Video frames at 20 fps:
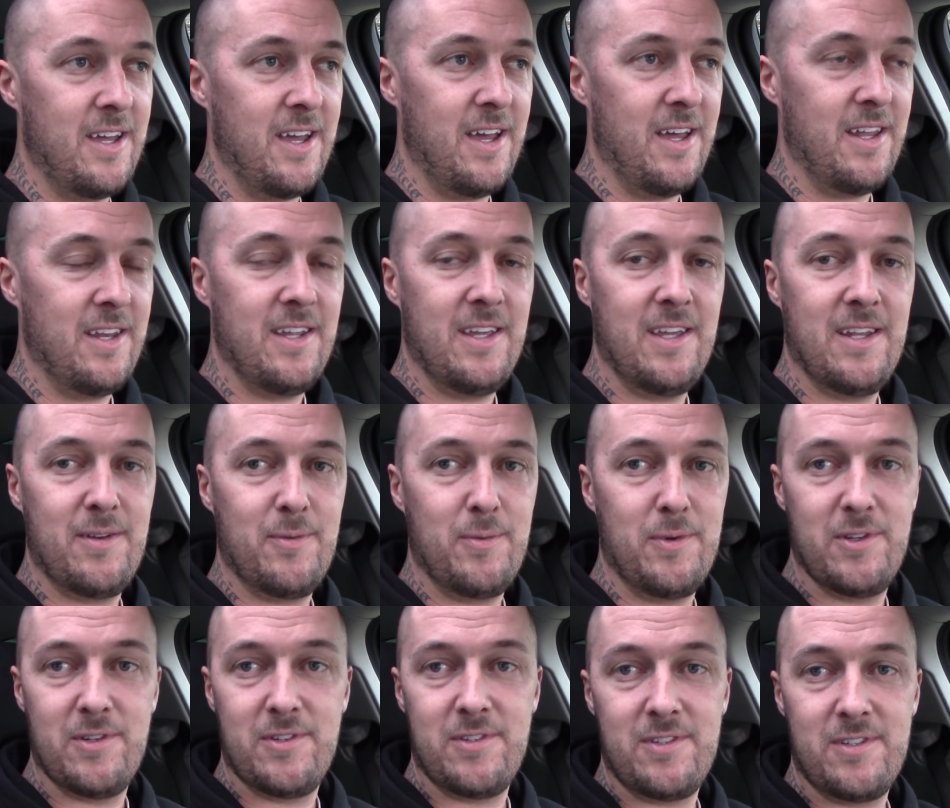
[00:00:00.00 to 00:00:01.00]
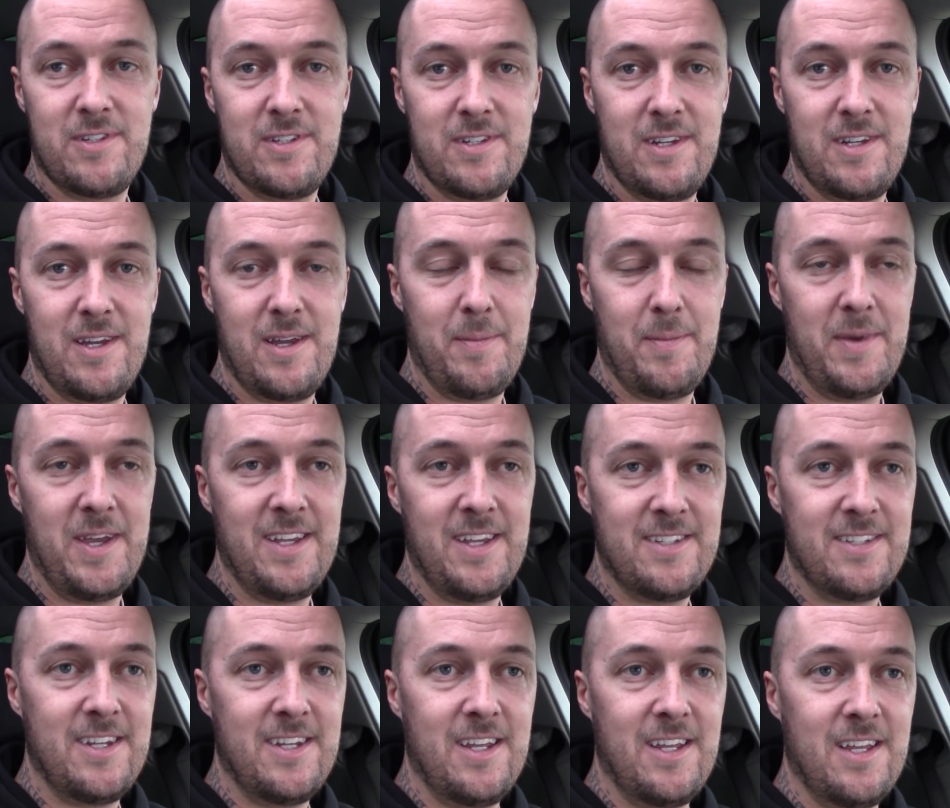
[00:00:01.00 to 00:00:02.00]
and it was
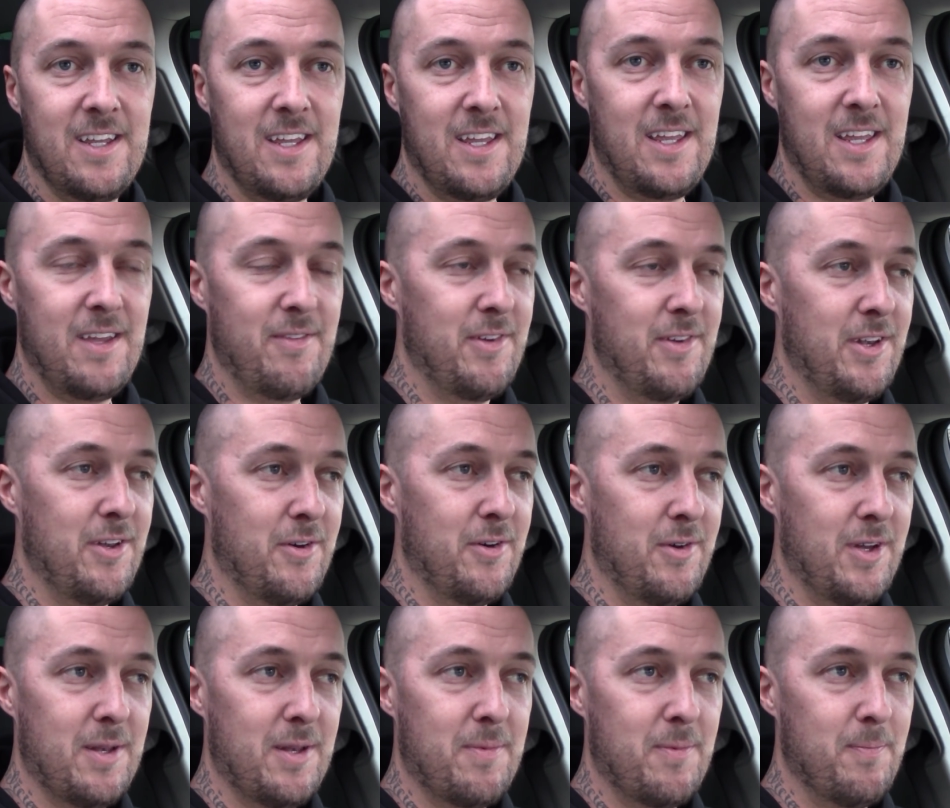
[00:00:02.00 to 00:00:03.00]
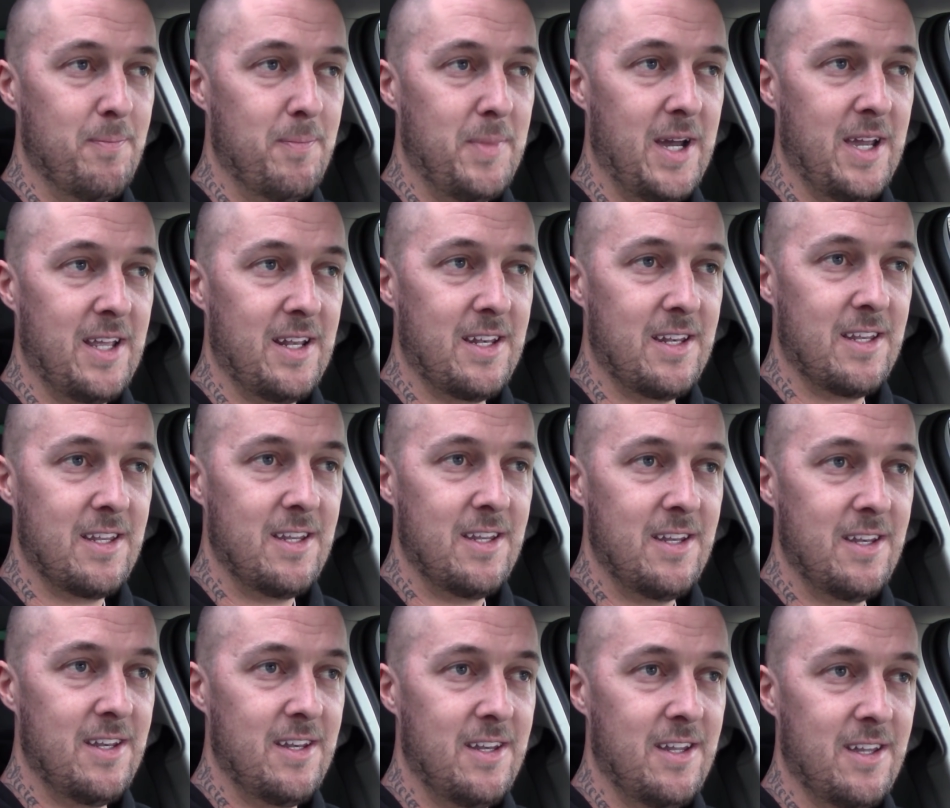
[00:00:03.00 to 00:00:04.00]
amazing, even though it might
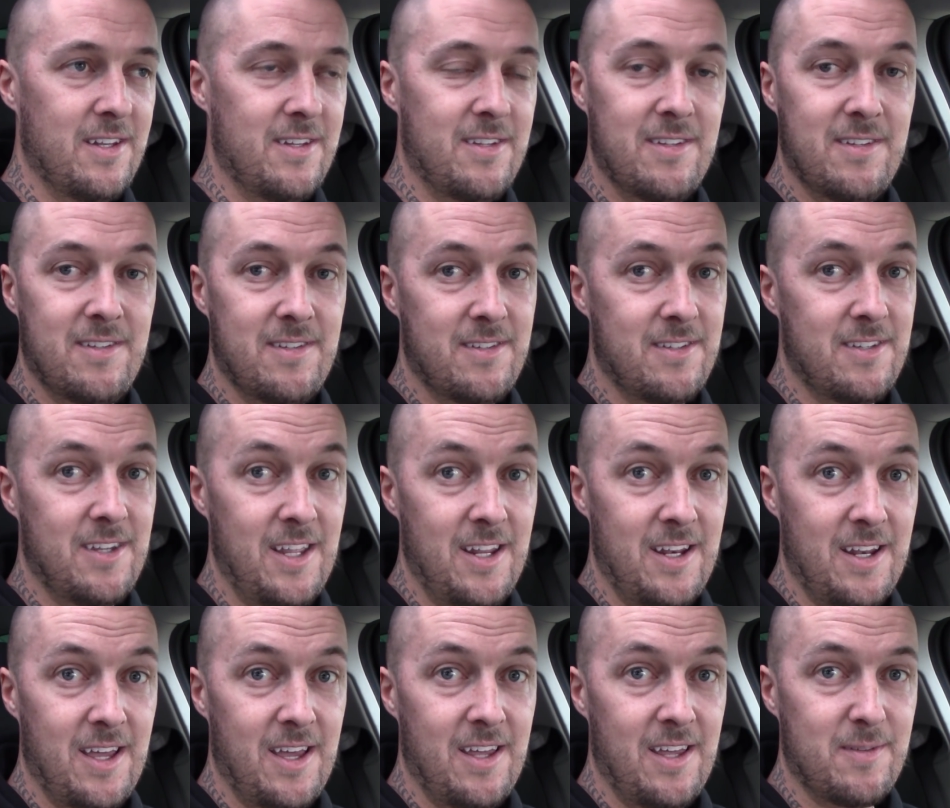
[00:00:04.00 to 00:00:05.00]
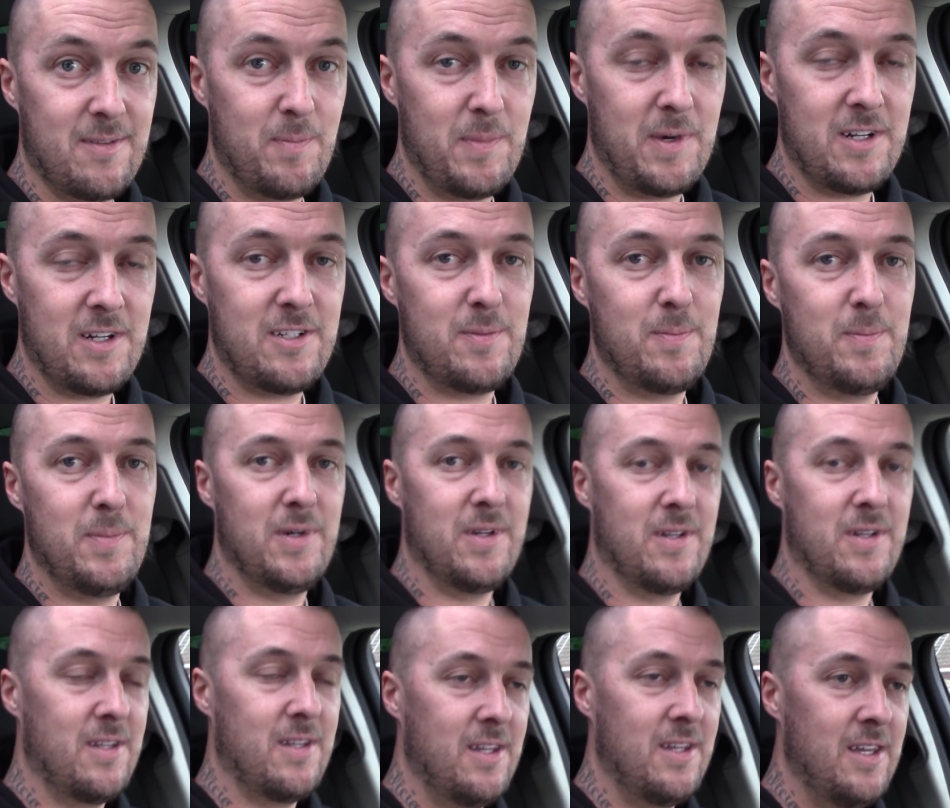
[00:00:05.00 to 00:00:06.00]
not seen as much.
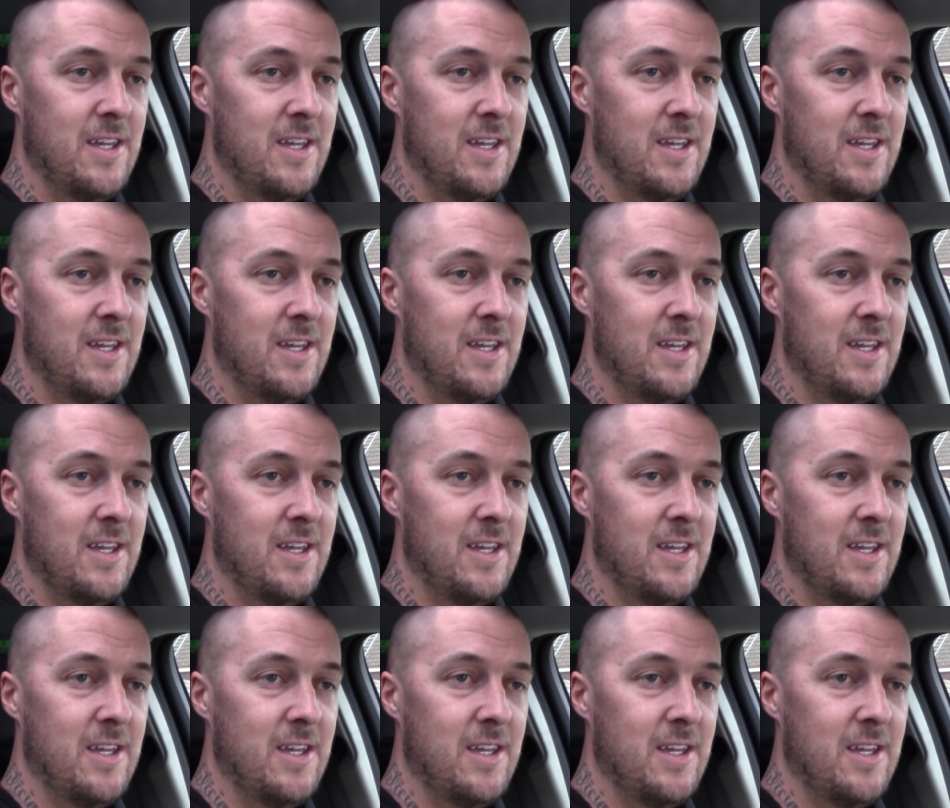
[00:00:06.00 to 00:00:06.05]
But